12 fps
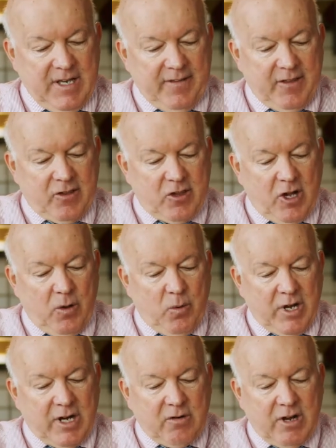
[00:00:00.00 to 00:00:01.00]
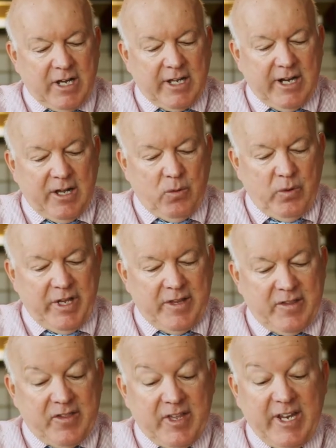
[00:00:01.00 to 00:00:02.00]
The saltwater crocodile
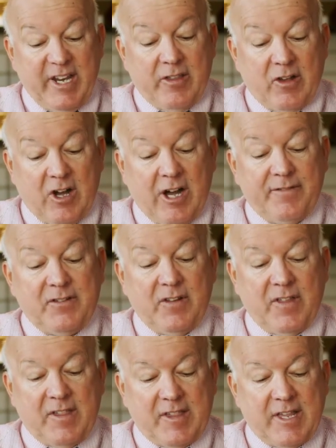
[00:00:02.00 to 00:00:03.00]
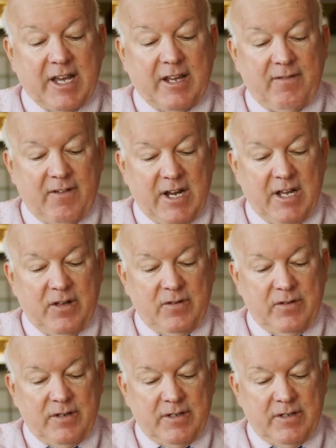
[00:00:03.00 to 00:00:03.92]
wins. It is off to the second round.